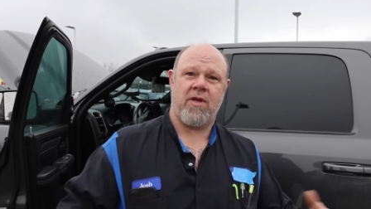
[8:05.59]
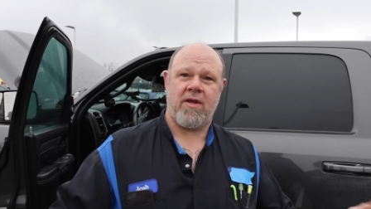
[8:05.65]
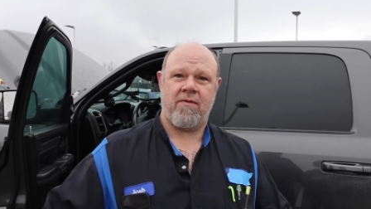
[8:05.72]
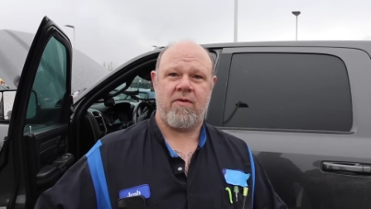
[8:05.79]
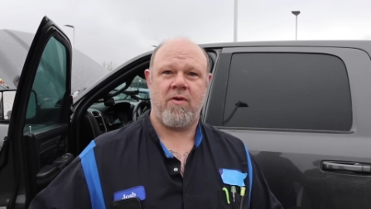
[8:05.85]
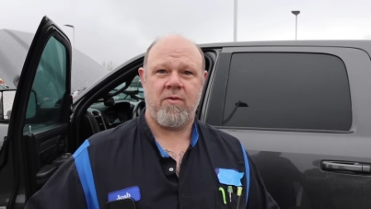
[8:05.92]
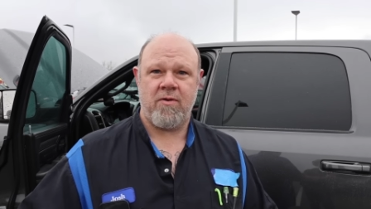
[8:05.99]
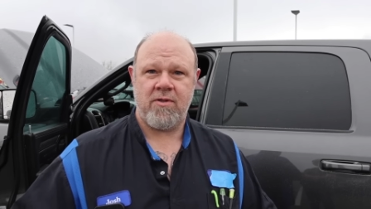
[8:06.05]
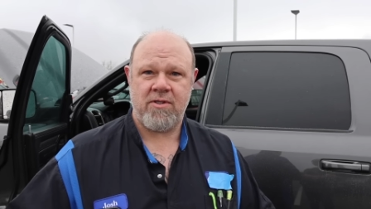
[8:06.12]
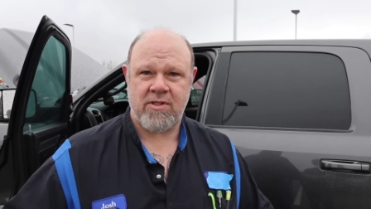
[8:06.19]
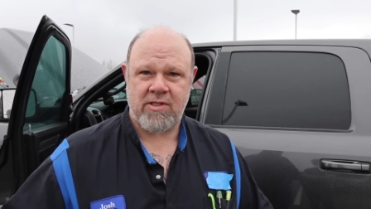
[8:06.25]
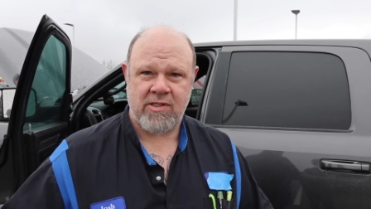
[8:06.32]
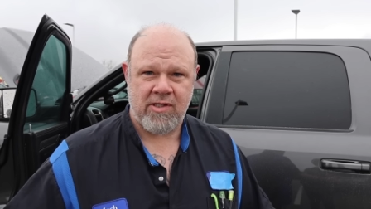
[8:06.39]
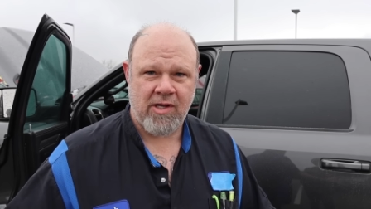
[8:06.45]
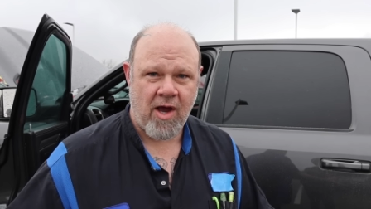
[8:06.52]
give you a
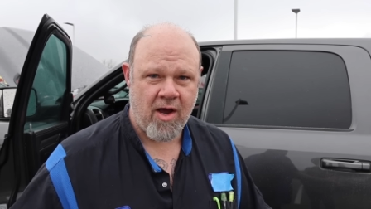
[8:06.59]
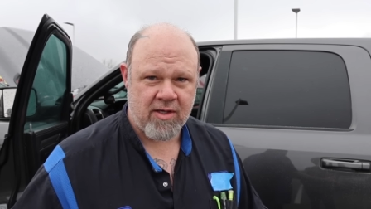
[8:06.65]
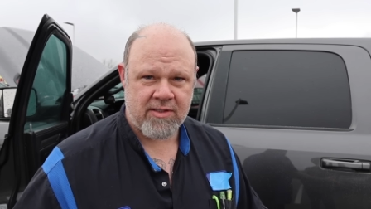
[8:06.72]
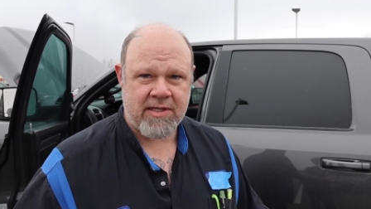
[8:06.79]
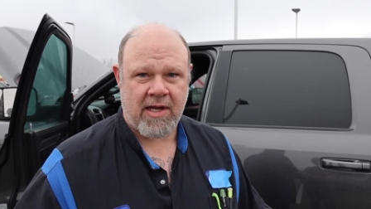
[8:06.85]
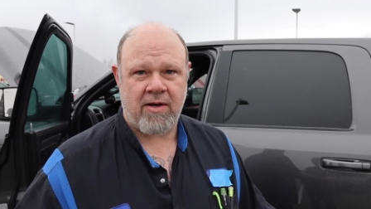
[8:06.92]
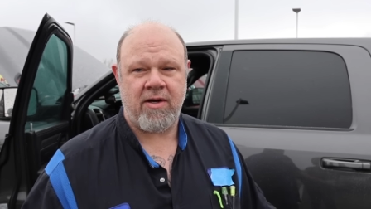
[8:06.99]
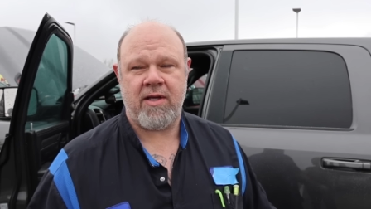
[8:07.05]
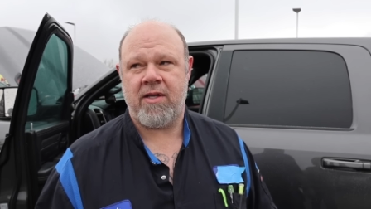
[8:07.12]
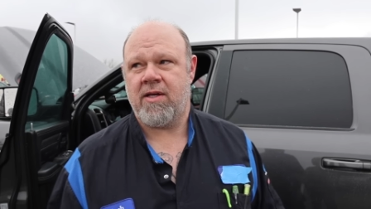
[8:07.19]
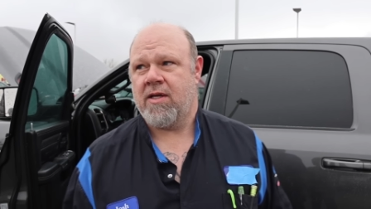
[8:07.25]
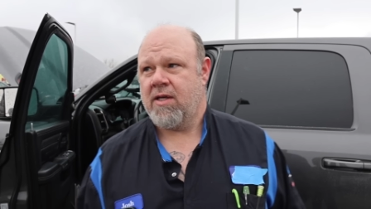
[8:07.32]
stock sounding